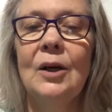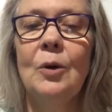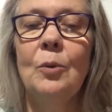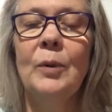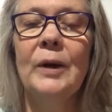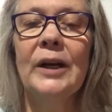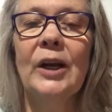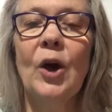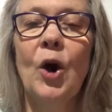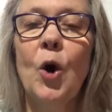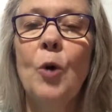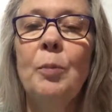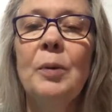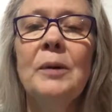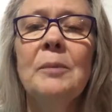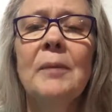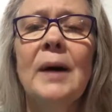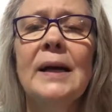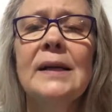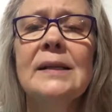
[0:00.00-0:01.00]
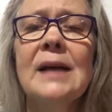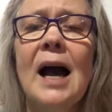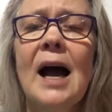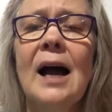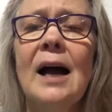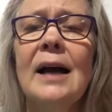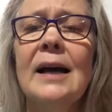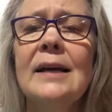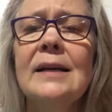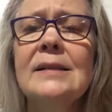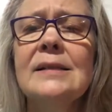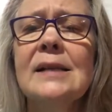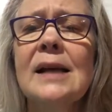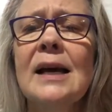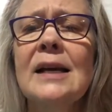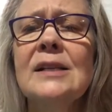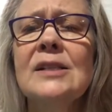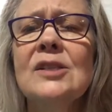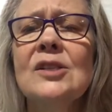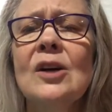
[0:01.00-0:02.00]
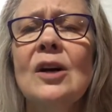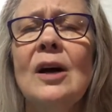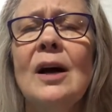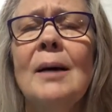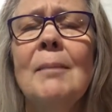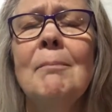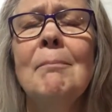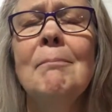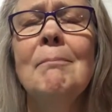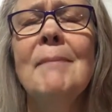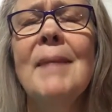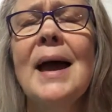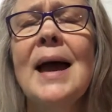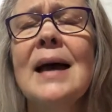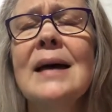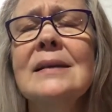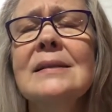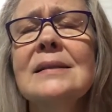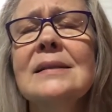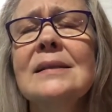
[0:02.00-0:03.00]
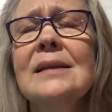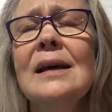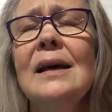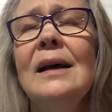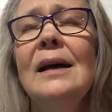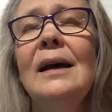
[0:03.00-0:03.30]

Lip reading: When I opened my eyes, I saw a mass